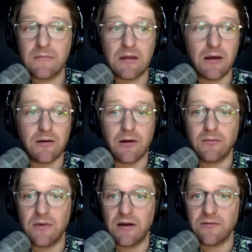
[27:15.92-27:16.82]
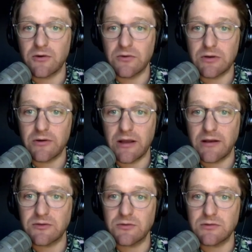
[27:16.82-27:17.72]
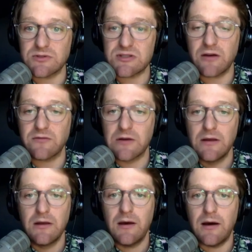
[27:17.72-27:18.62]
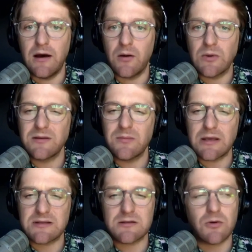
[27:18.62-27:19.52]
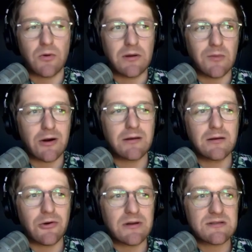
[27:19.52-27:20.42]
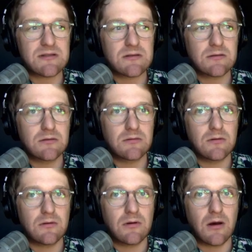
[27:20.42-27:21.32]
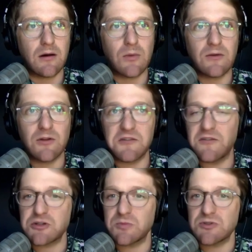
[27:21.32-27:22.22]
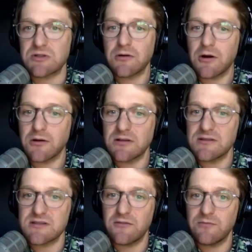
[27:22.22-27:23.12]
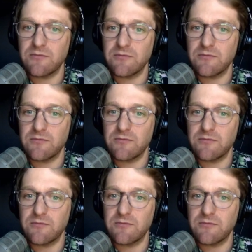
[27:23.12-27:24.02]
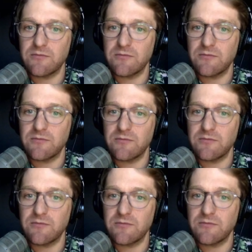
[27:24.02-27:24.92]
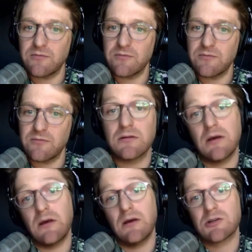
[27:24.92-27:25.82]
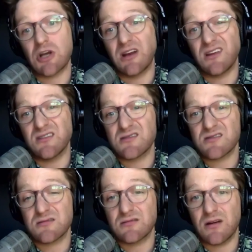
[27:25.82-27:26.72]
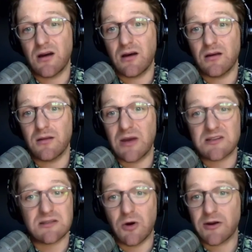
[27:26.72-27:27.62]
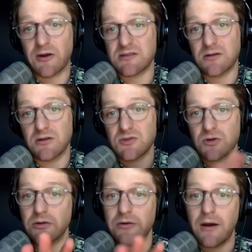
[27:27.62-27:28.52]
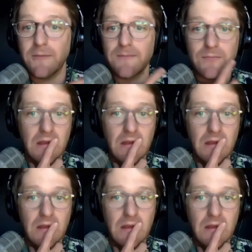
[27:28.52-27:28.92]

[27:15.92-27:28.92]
I don't know. I've only heard anecdotal stuff. We didn't make it to the Korean market near us. We have a lot of vegetables in our garden and stuff, but my understanding is that a lot of Korean, Chinese, the Mexican markets near us are cleared out.